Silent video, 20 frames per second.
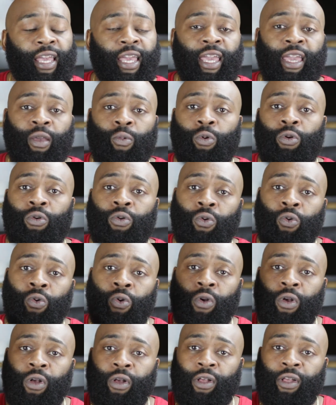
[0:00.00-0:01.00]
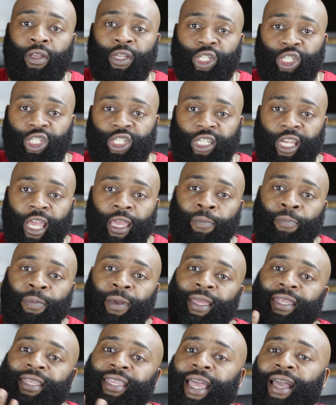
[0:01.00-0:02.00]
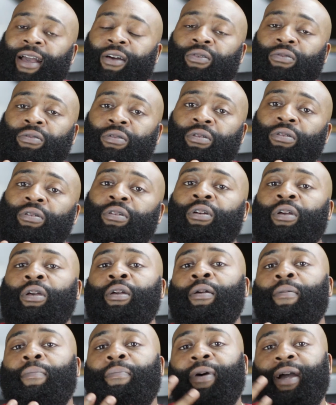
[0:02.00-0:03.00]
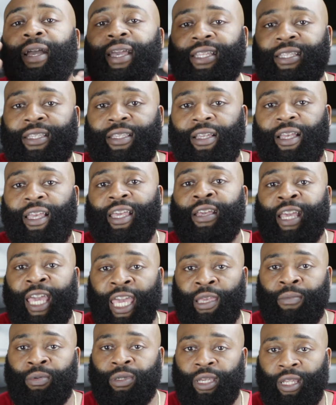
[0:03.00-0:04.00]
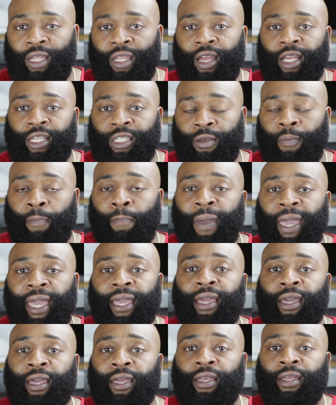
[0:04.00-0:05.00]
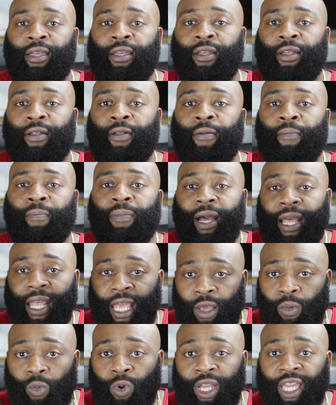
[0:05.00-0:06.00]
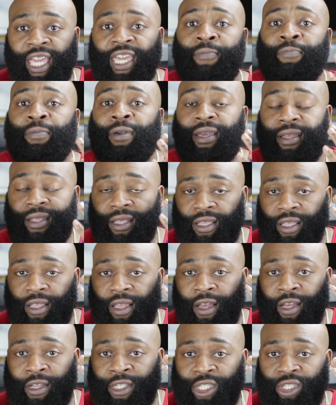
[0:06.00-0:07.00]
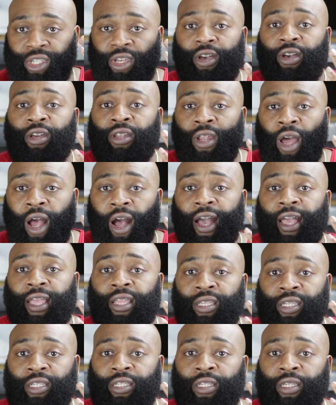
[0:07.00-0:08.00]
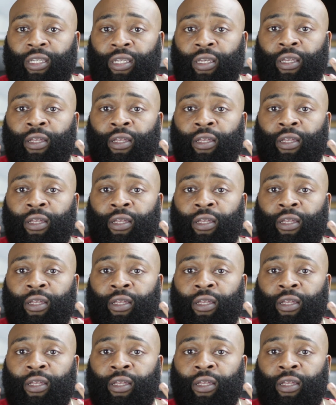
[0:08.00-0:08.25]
it will shape it down, but it keeps it nice and big, but it will keep it a certain height.